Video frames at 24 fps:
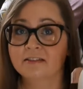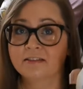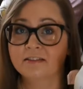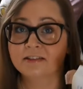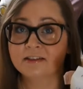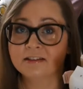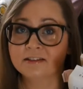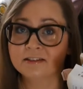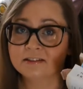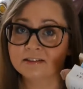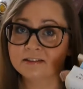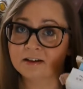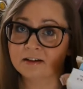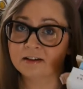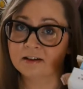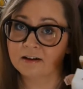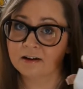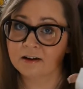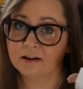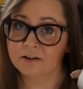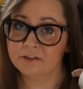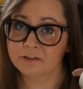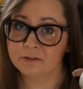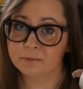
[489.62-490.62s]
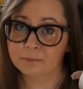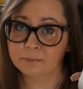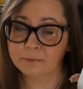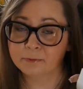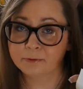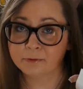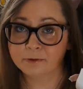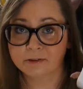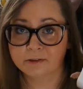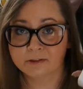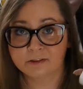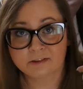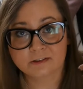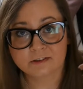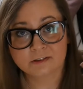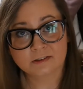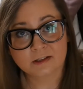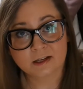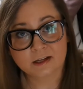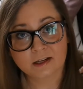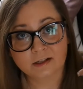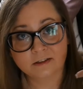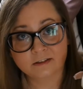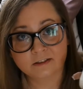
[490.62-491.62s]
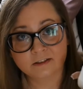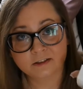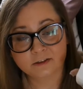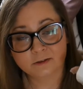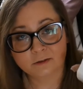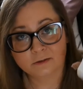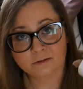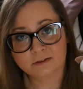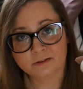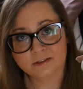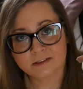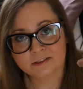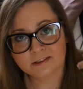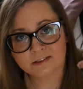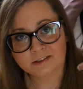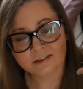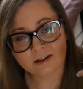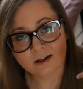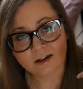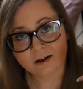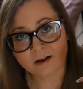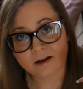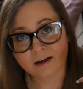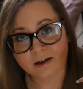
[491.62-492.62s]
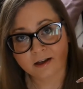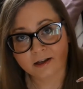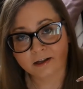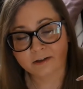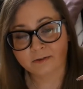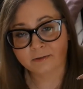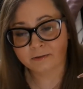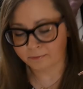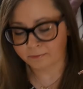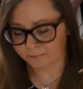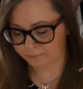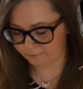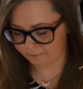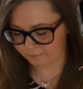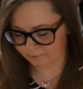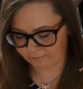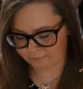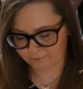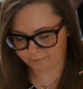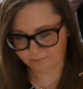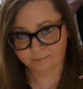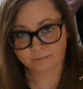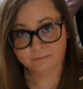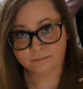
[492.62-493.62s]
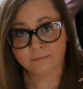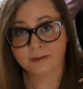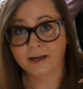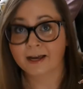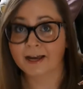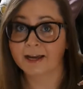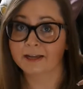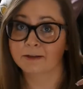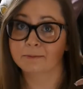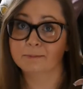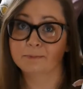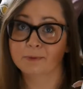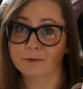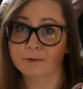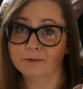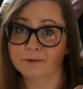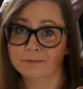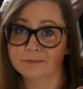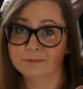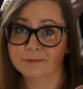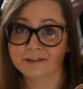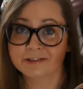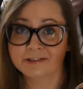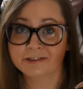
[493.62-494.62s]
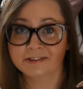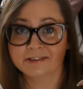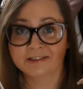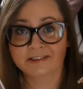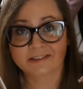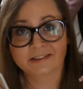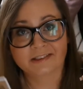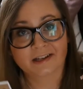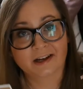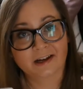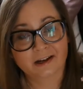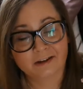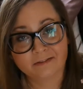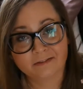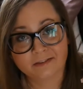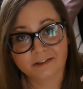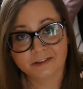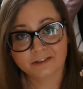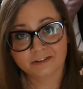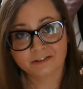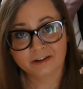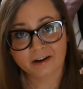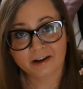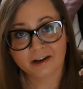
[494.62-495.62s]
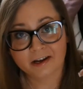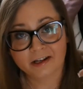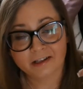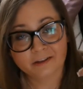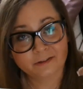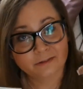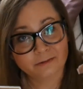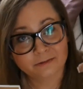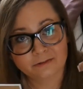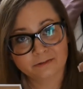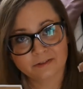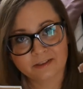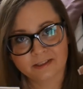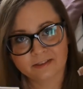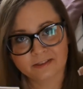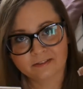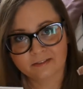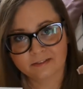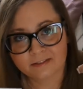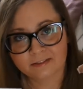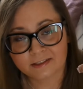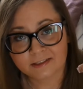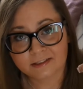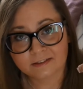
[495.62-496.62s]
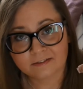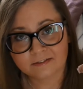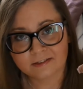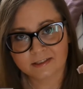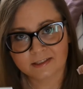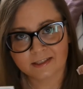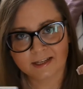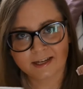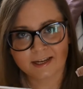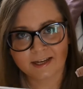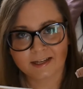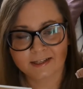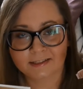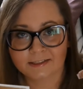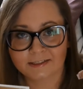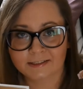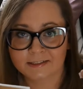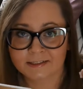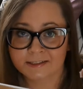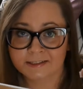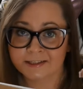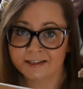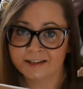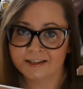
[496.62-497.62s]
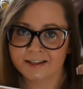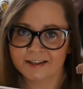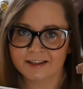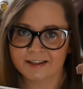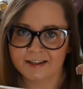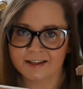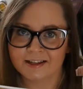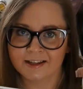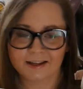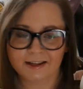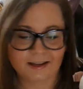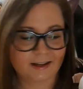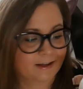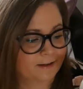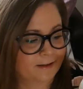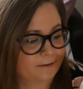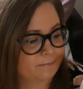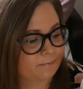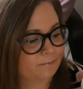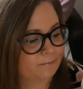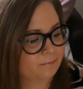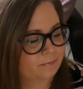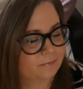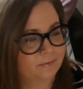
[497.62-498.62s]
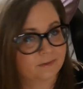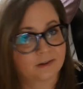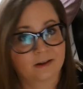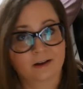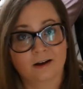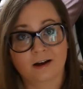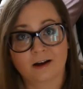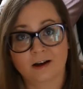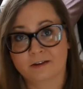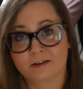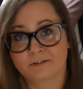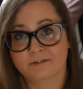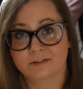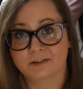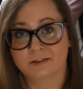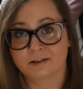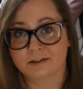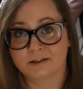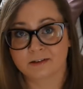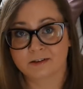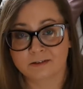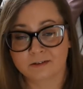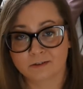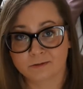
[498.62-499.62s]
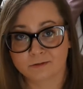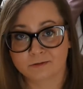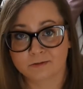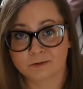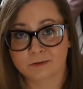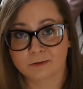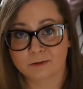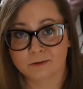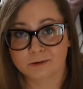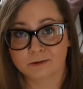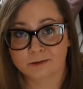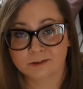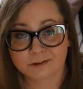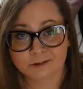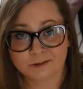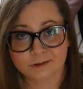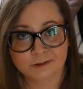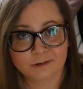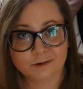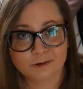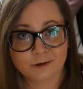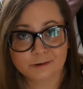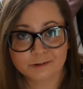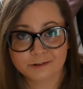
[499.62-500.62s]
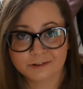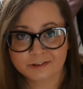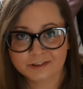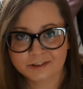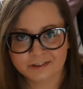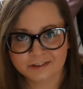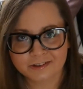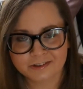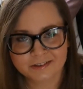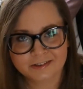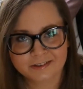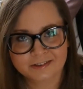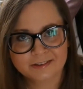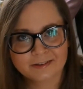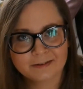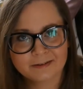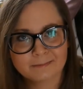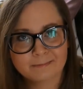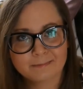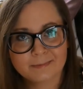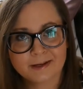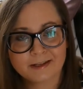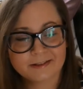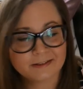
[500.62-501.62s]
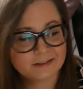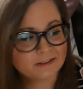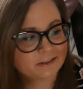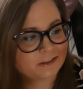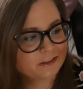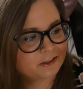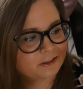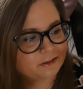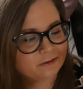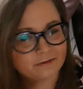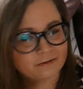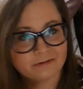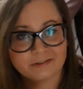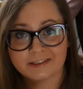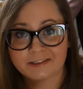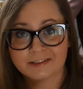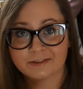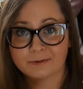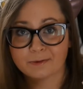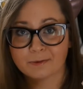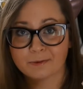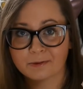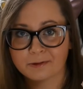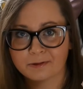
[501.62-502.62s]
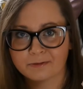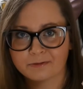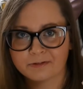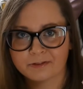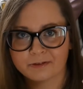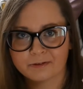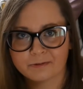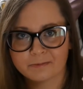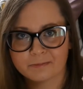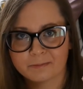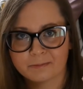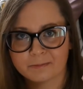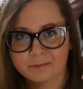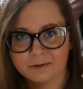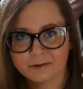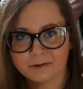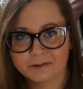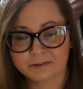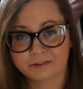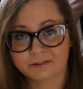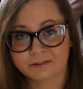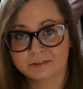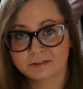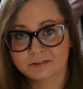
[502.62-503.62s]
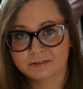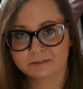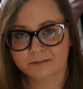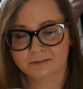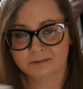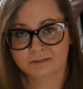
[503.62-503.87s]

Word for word: These are the books and stories I and poems that I will try to read this weekend and I will, of course, not manage to read all of them, but